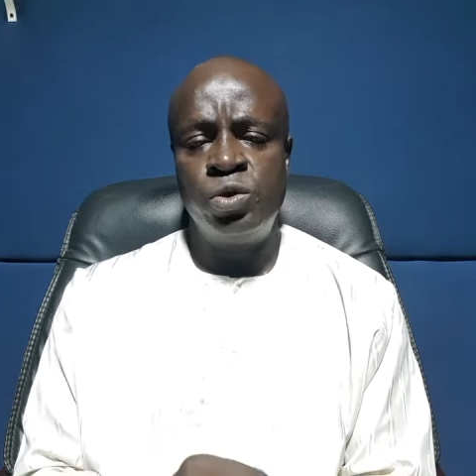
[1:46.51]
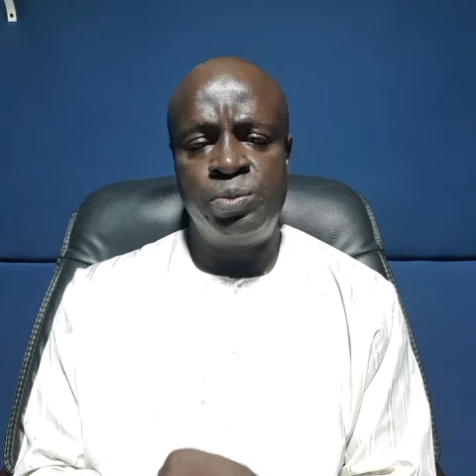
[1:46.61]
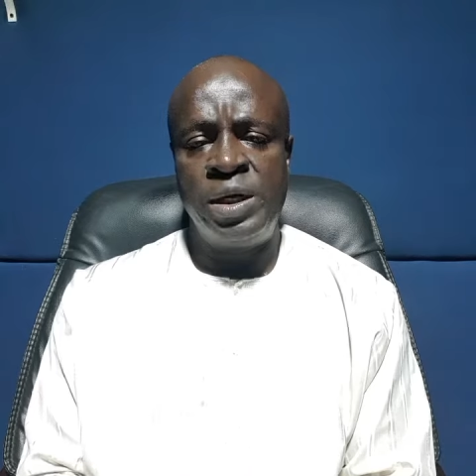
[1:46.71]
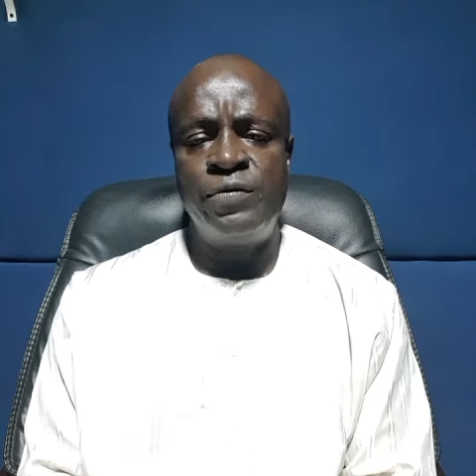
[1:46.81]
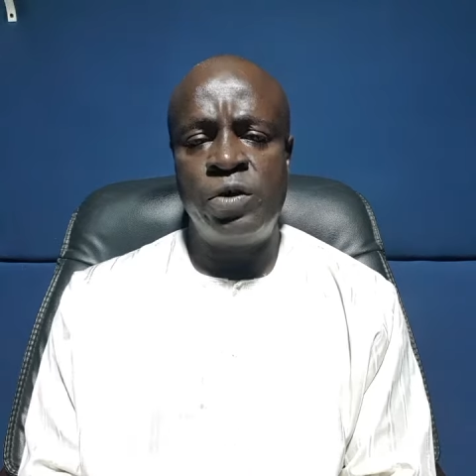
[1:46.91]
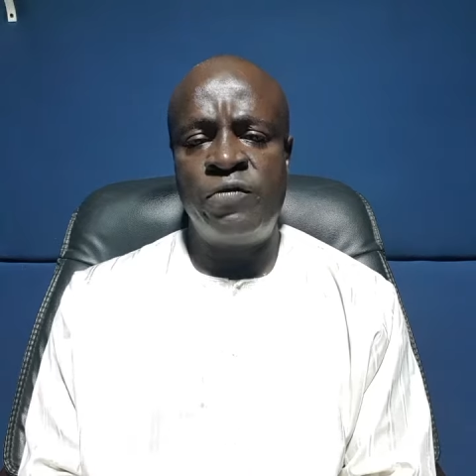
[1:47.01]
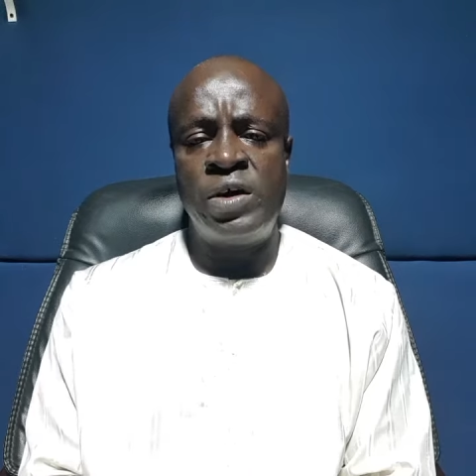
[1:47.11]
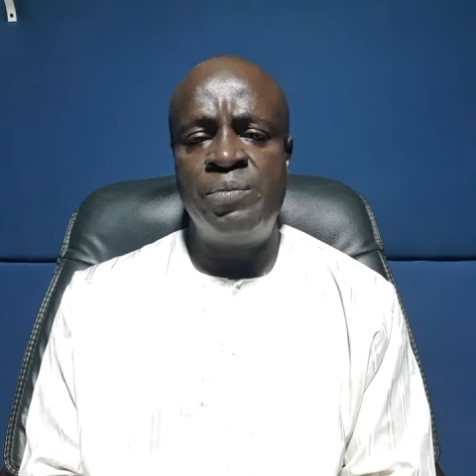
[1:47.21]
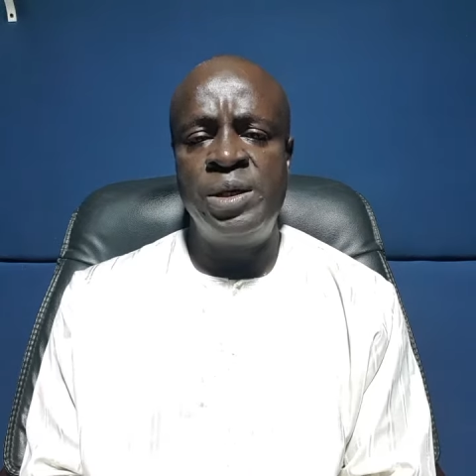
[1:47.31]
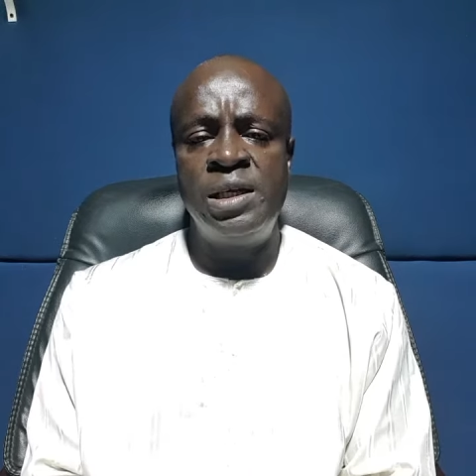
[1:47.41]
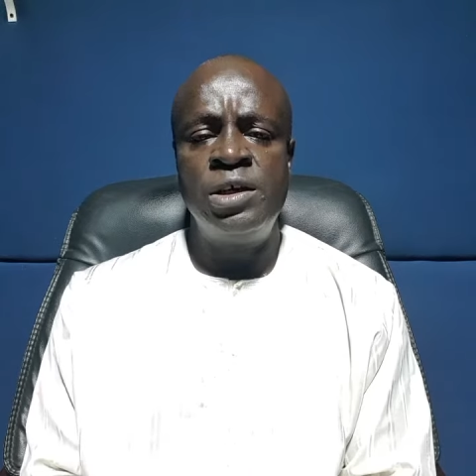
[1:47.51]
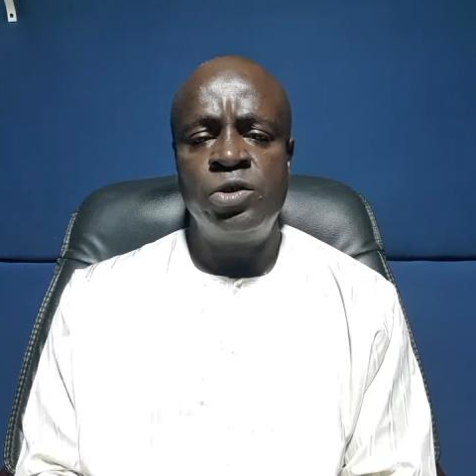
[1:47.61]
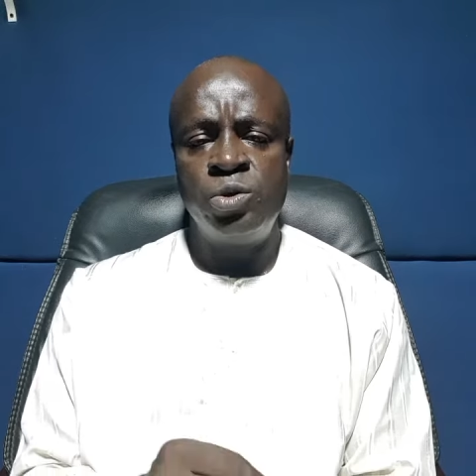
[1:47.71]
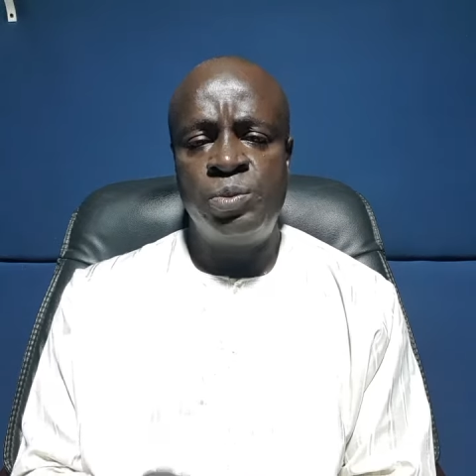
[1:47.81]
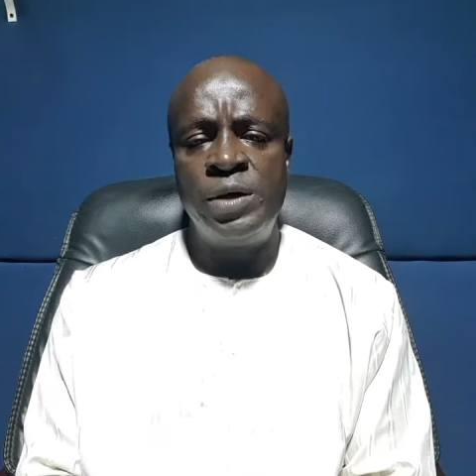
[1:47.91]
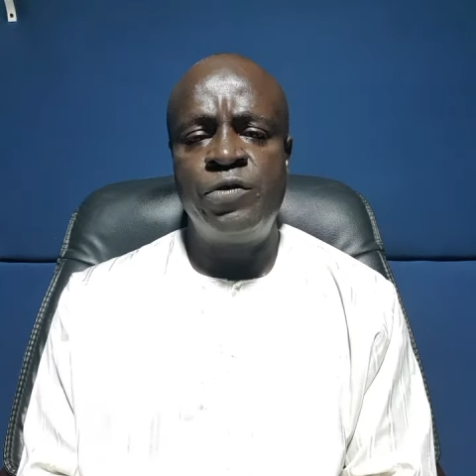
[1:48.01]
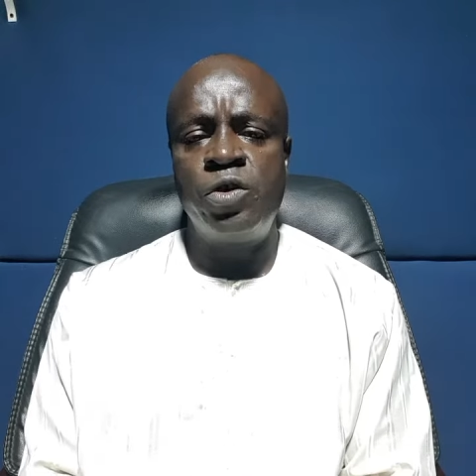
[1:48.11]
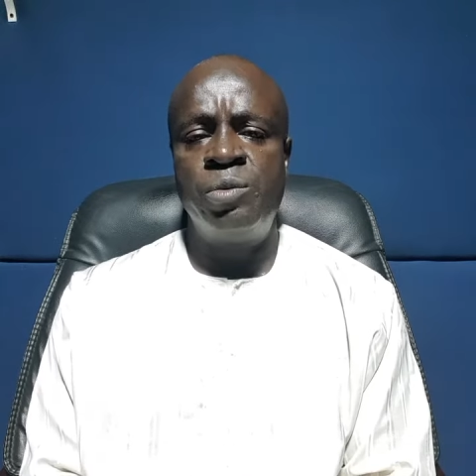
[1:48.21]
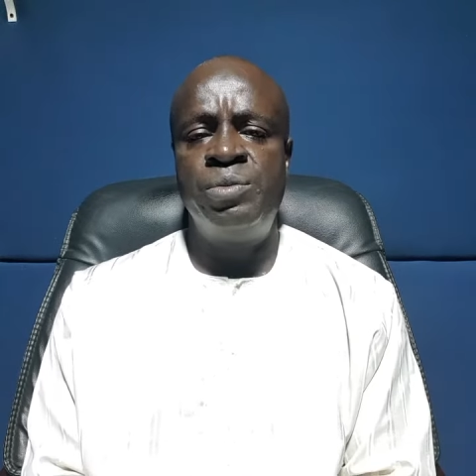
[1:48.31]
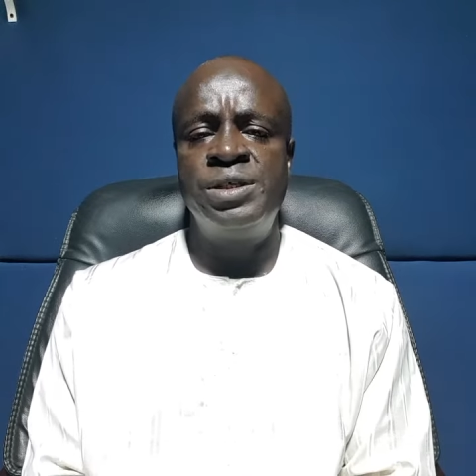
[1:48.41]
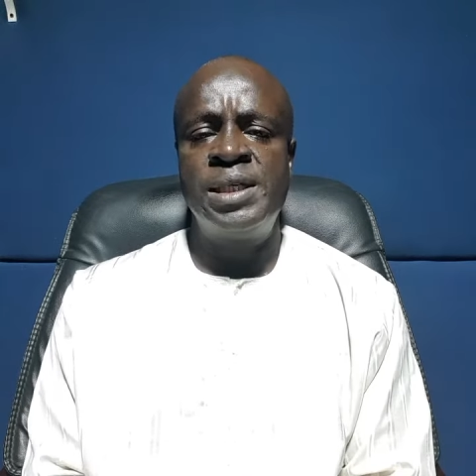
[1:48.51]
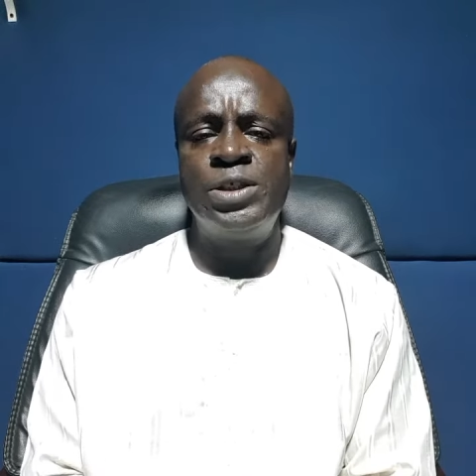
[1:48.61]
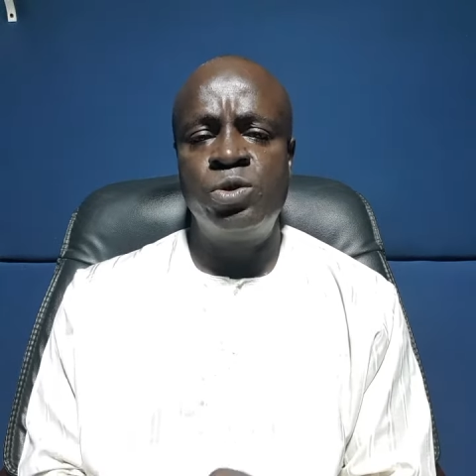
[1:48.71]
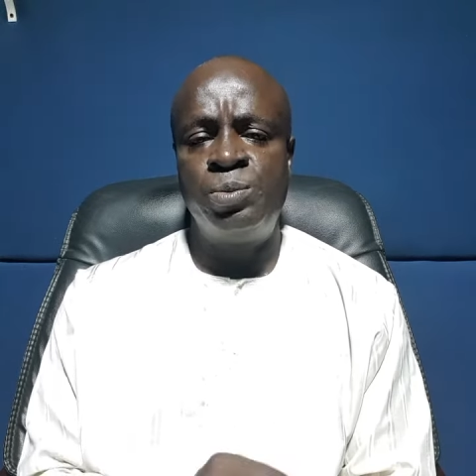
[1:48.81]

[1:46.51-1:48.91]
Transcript: to pray for your family, to pray for your business,